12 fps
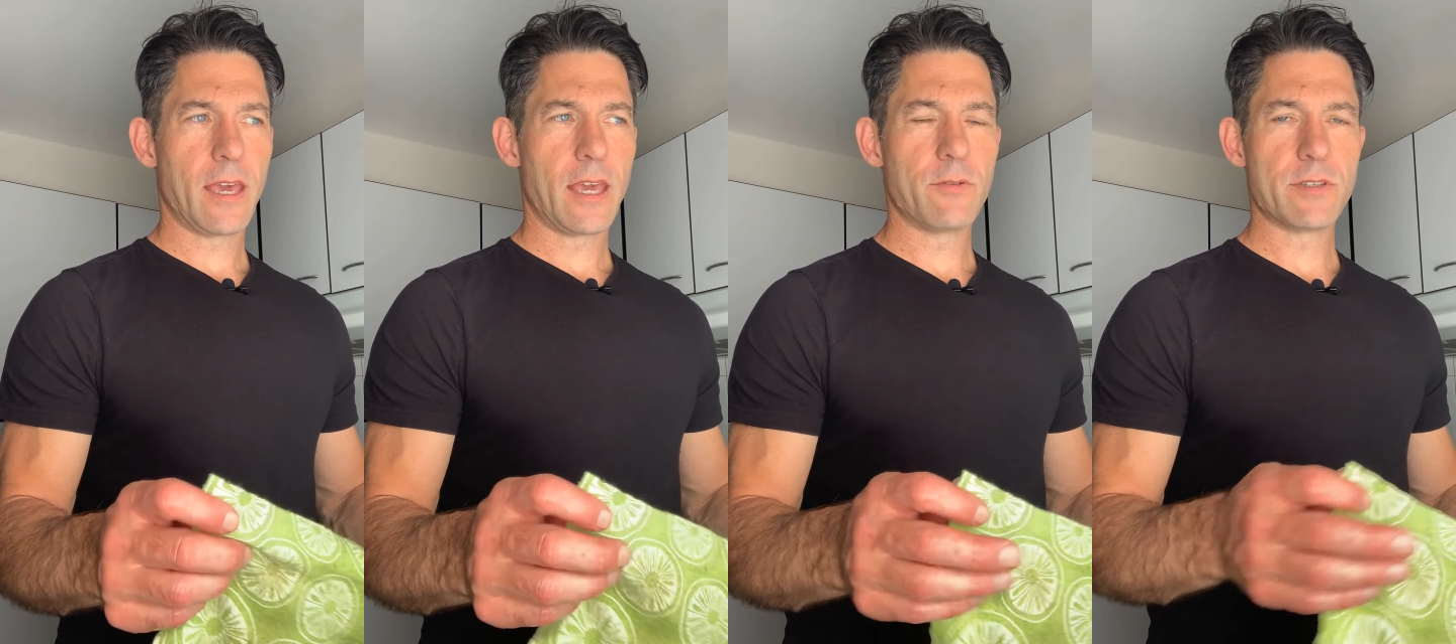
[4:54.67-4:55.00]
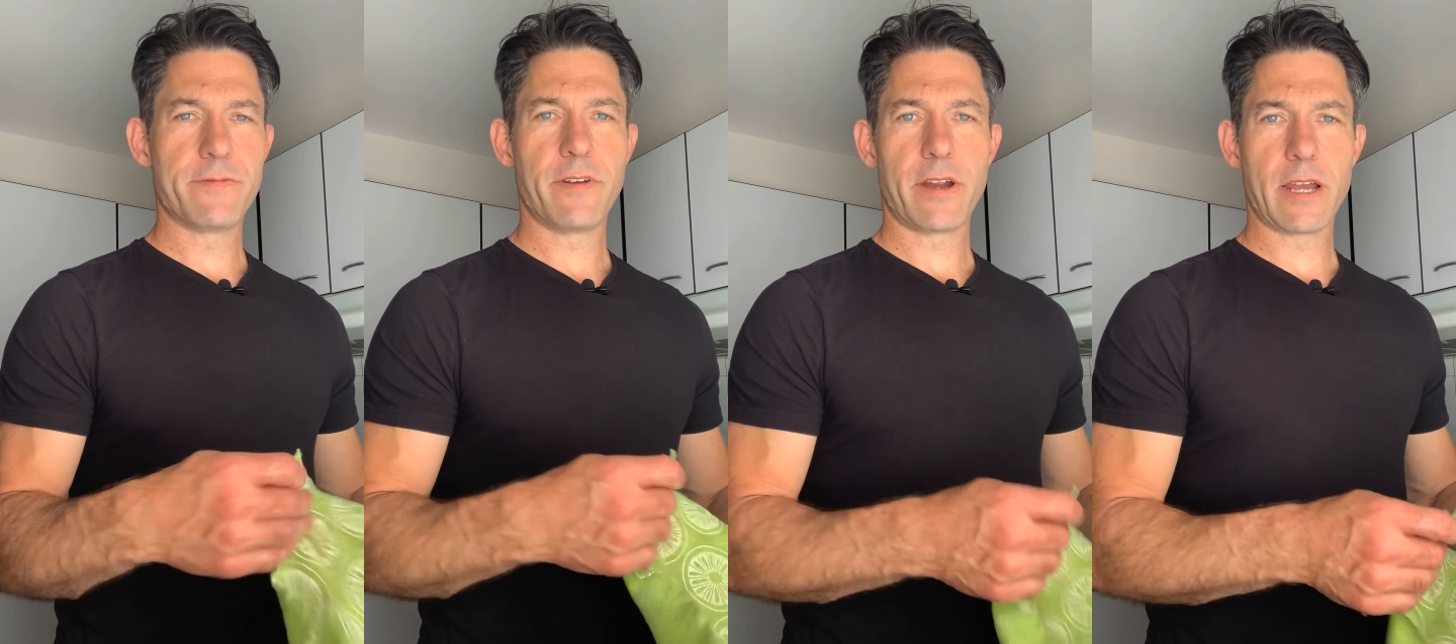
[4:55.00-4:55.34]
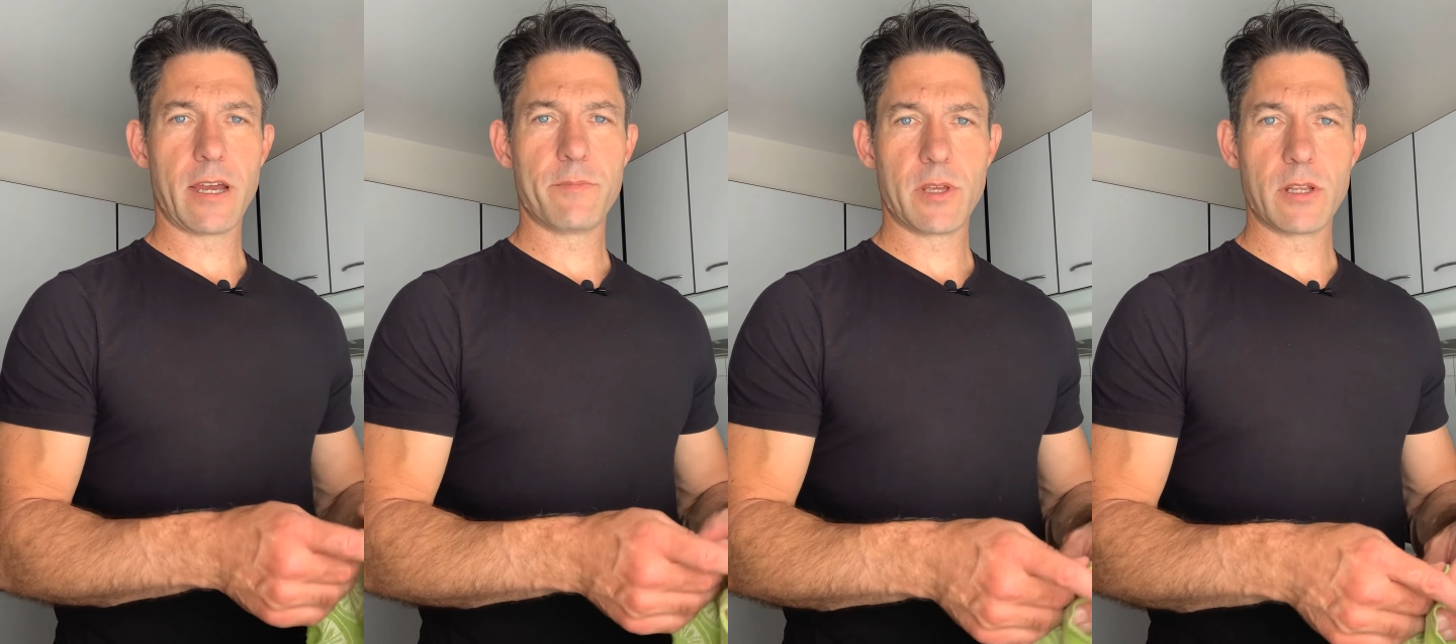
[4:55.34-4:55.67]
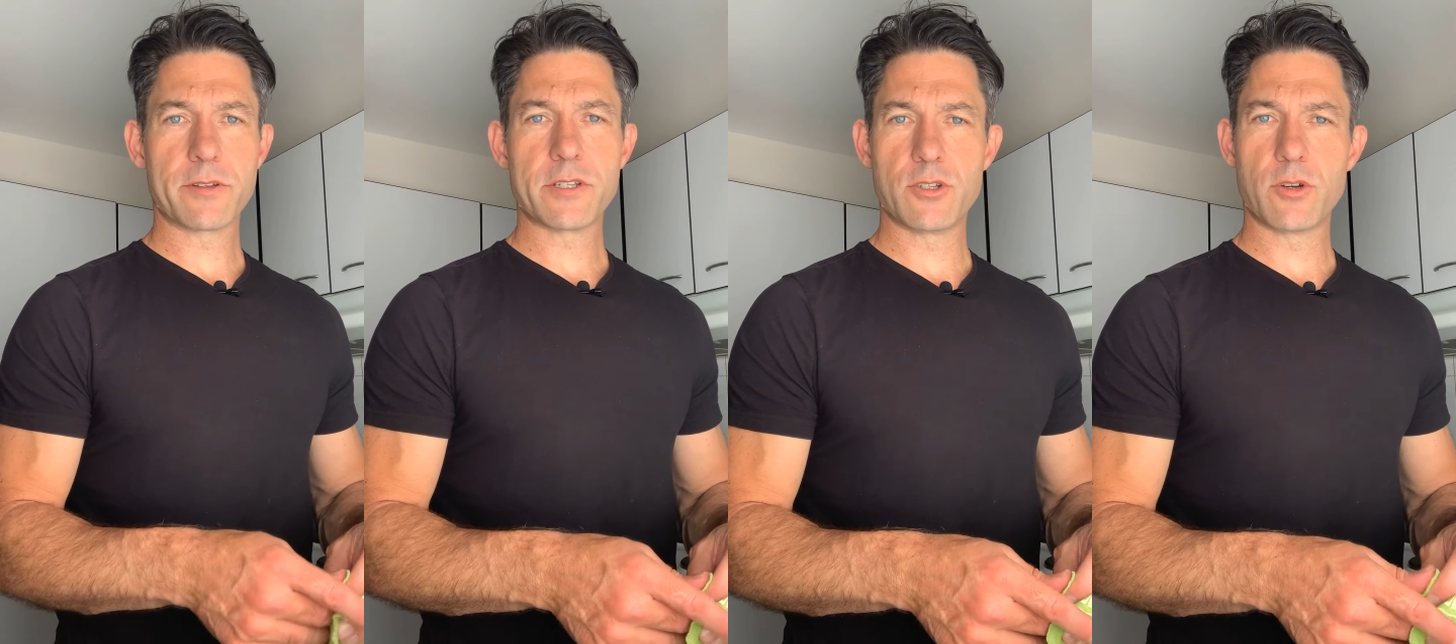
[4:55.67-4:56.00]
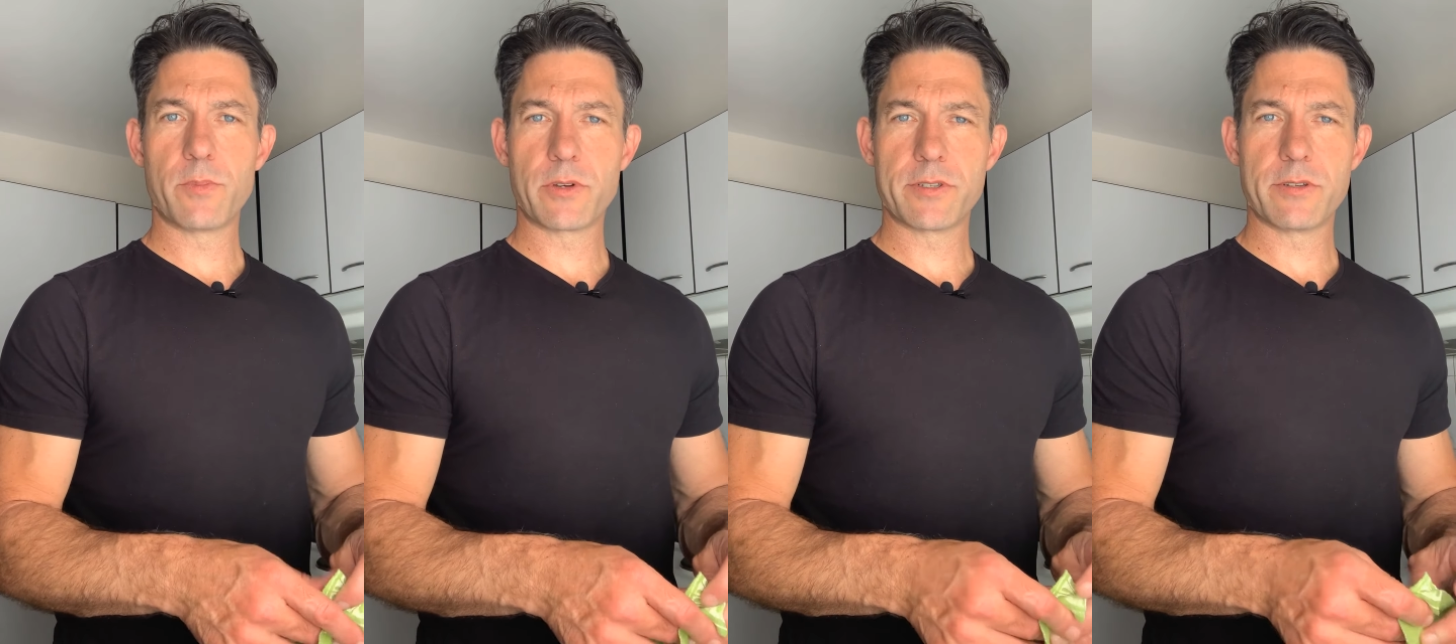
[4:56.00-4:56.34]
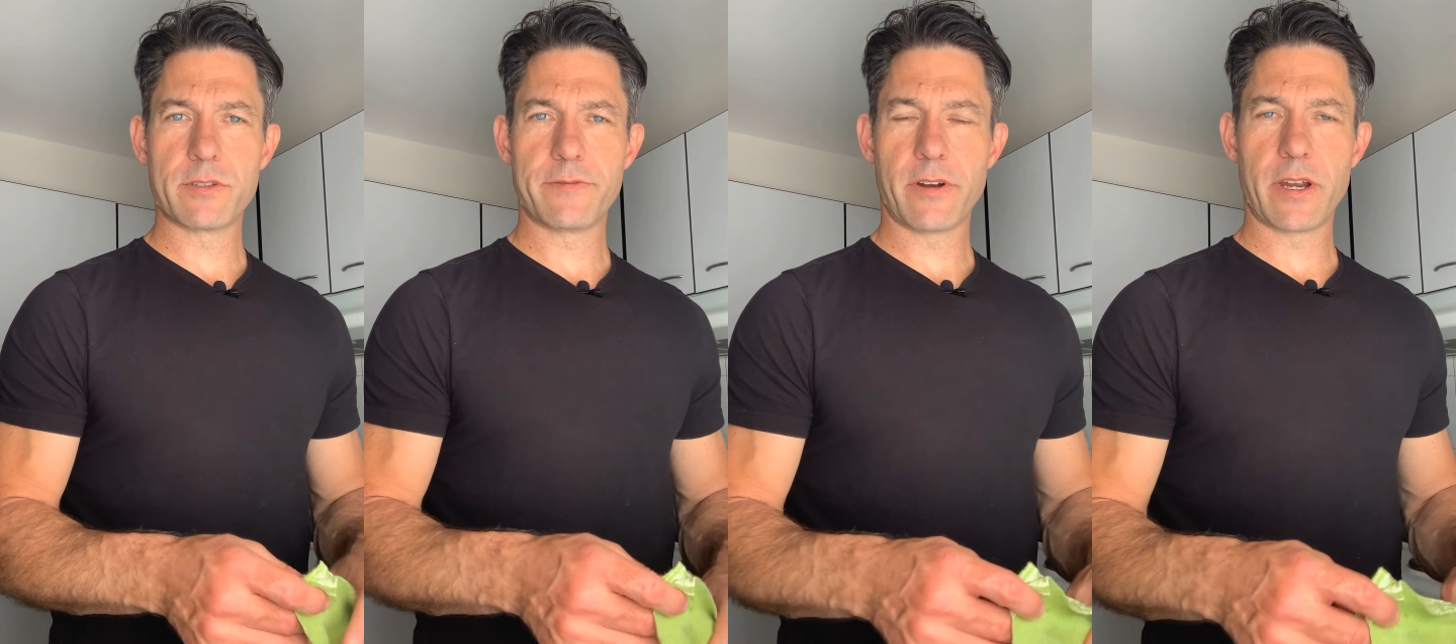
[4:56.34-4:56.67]
he lost his job because
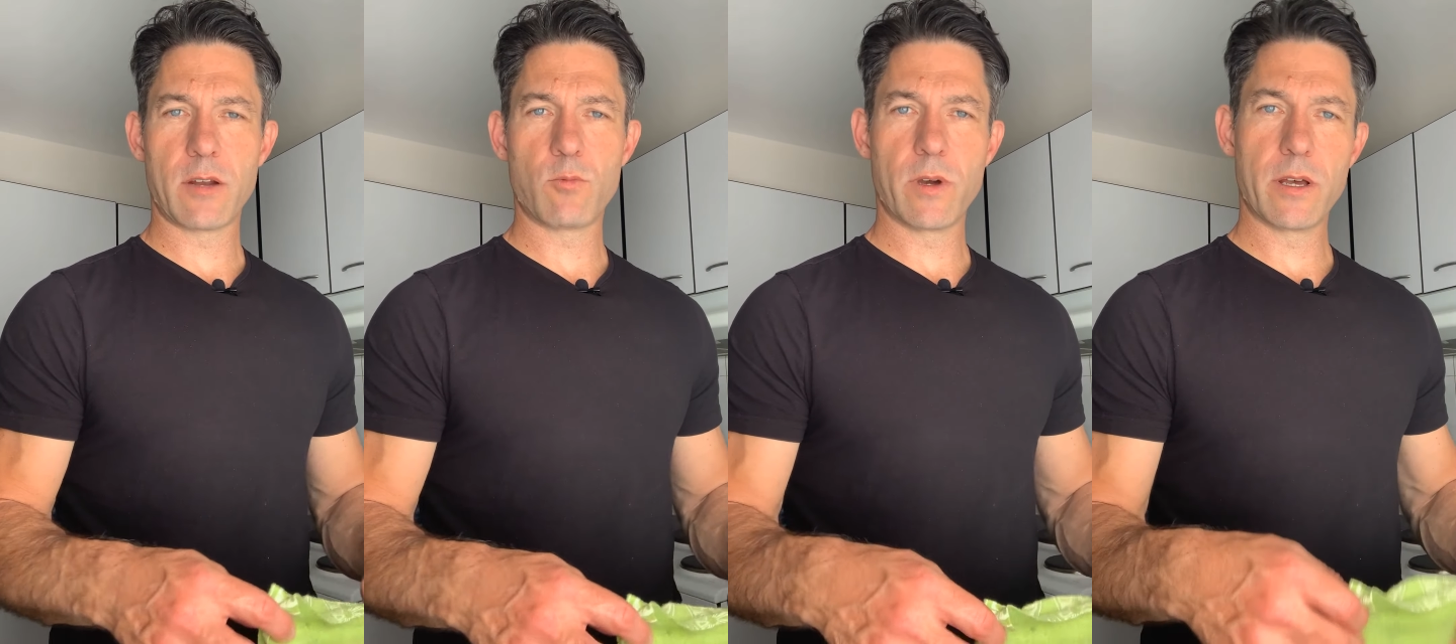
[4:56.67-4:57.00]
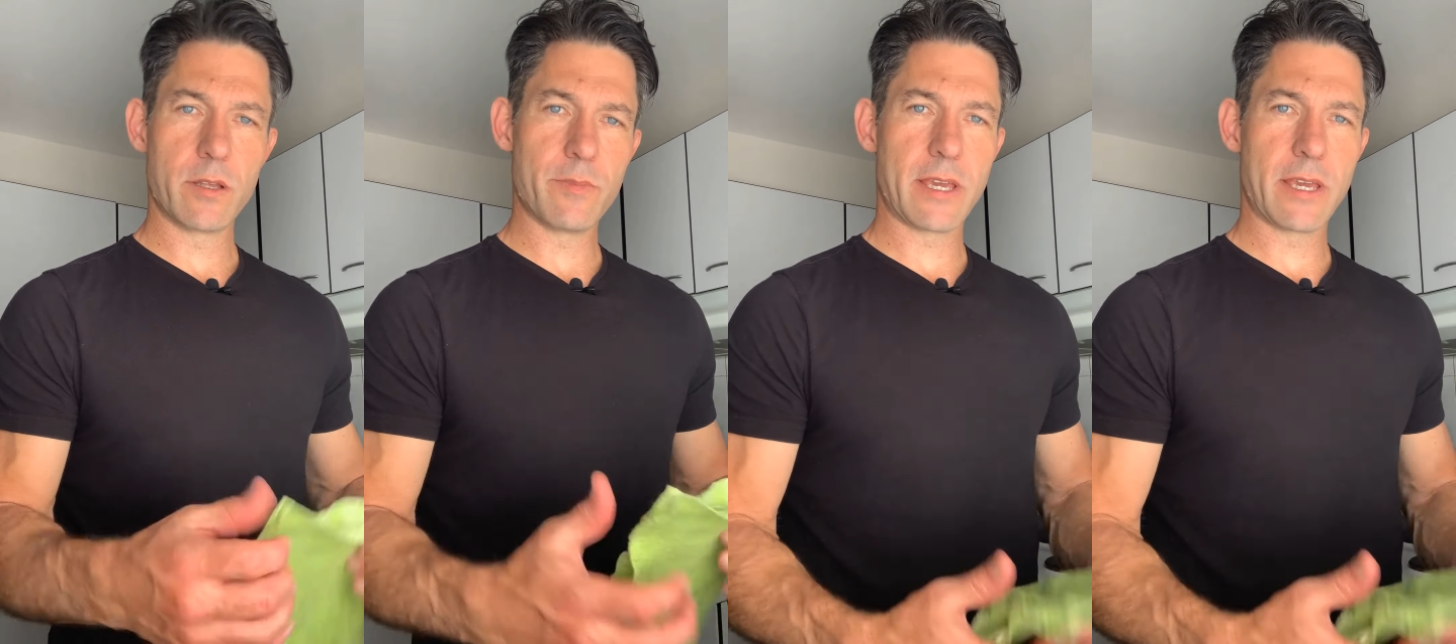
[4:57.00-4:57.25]
he was very unwell.